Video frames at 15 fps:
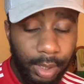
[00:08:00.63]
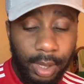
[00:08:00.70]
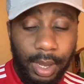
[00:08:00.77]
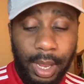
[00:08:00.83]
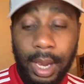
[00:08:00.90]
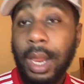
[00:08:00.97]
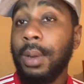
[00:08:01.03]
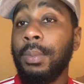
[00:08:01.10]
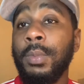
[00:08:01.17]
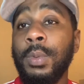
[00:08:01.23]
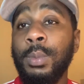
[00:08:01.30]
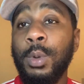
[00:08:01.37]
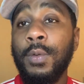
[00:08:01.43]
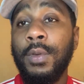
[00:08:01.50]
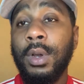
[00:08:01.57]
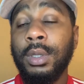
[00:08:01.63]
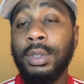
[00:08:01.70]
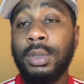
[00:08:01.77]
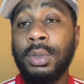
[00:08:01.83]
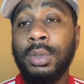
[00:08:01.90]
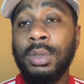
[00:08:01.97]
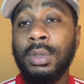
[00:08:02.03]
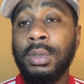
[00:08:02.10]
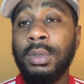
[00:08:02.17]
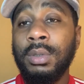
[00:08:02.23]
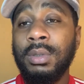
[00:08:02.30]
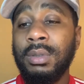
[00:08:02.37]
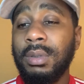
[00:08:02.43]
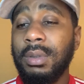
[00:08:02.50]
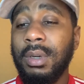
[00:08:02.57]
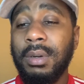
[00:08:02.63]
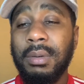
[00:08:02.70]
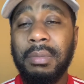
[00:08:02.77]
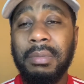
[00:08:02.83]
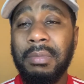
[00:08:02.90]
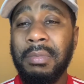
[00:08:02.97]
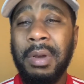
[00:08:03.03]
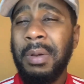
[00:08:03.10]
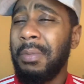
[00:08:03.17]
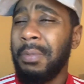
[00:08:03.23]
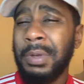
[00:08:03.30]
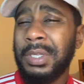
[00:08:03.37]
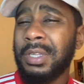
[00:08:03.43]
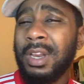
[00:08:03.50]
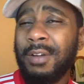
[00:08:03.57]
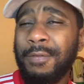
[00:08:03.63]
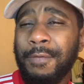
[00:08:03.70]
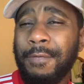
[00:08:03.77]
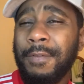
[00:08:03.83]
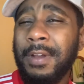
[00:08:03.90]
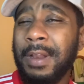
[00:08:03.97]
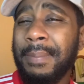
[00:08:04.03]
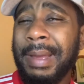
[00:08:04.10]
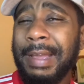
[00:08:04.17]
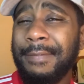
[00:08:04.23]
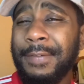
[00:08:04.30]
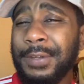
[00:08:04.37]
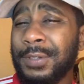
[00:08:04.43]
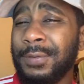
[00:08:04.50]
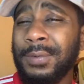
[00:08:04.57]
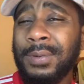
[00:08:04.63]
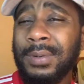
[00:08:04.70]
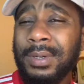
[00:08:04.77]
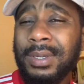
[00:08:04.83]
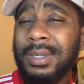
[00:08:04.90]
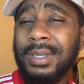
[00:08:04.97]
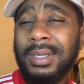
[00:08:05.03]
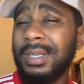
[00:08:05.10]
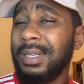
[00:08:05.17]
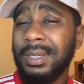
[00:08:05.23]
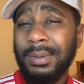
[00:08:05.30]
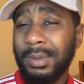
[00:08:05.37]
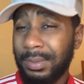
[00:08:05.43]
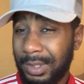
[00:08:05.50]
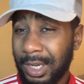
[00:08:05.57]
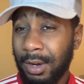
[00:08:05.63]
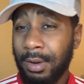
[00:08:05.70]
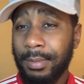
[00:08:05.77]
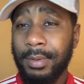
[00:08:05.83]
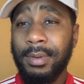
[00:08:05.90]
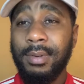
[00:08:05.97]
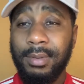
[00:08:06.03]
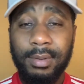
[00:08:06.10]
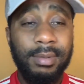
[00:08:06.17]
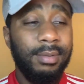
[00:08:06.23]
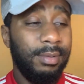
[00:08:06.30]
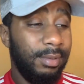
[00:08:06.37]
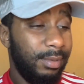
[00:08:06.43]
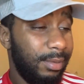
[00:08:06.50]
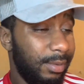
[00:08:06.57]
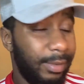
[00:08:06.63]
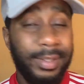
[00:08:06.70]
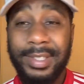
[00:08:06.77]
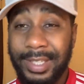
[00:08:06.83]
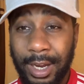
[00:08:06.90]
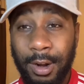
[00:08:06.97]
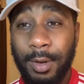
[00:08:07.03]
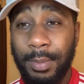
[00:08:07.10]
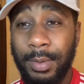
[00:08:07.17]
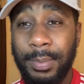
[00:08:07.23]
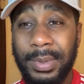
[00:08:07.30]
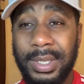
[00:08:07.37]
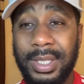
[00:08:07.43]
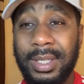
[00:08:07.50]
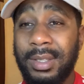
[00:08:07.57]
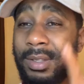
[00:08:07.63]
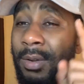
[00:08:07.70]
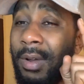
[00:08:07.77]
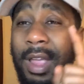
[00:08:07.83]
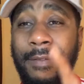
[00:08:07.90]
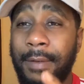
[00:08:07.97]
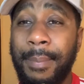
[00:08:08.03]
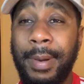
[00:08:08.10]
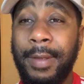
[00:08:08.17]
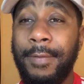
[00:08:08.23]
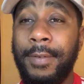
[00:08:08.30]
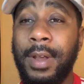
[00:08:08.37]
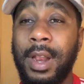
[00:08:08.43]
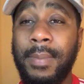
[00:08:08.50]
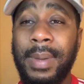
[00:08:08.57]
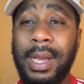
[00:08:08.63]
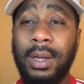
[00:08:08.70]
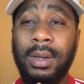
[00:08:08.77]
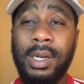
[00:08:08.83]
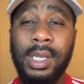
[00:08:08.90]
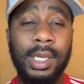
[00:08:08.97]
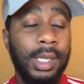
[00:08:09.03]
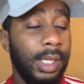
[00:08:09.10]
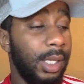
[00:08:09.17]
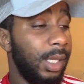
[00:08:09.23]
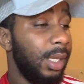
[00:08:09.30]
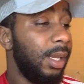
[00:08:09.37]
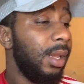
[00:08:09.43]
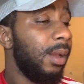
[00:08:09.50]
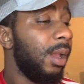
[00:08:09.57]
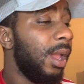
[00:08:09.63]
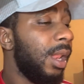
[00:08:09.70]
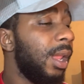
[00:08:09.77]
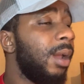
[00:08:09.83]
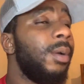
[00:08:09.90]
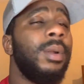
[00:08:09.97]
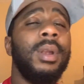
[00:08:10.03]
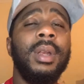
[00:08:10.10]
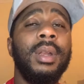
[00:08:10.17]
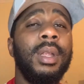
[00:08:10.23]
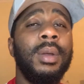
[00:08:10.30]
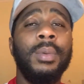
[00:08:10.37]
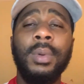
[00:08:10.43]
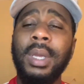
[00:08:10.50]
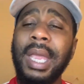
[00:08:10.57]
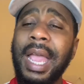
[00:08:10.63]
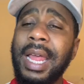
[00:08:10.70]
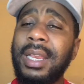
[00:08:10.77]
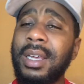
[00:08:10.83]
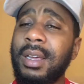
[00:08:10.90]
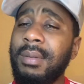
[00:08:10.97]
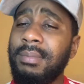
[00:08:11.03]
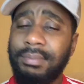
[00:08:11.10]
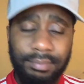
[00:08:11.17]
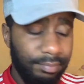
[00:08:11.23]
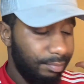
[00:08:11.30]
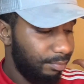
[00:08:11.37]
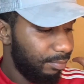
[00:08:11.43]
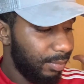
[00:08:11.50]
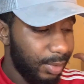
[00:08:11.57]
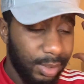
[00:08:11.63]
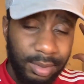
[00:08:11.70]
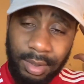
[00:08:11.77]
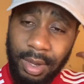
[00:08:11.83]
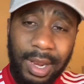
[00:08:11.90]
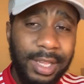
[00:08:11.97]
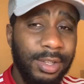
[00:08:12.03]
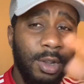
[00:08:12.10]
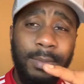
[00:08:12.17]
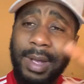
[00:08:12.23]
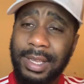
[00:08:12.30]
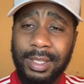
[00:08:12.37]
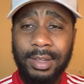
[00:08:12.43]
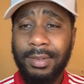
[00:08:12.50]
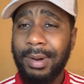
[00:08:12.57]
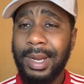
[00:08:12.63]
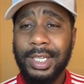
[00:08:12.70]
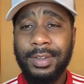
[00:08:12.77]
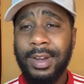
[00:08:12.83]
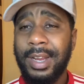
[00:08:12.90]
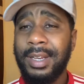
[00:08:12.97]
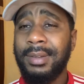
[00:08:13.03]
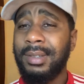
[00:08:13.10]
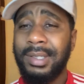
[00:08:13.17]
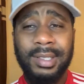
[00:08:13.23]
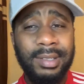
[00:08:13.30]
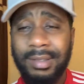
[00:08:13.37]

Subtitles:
And we're moving on to when we set off with 3 at the back. First of all, terrible miss. Don't ever play 3 at the back, Ollie. And then we had, so let's go back to the match rating.